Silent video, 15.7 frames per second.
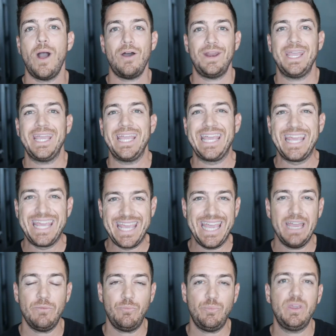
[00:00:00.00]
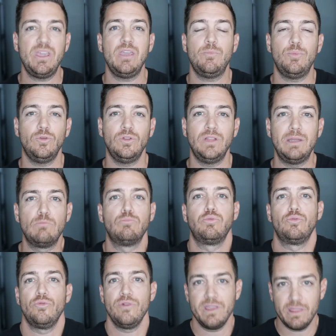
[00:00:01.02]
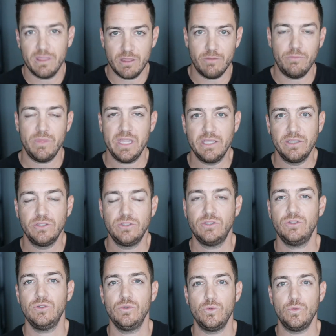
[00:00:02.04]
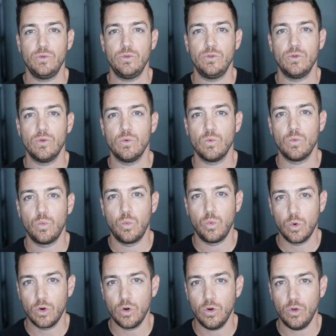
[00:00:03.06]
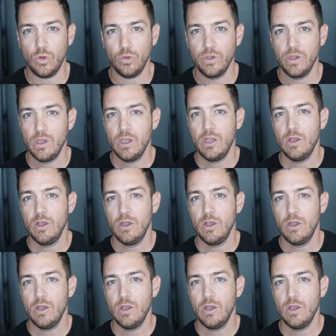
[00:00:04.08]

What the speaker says: out and get people and bring them into your world.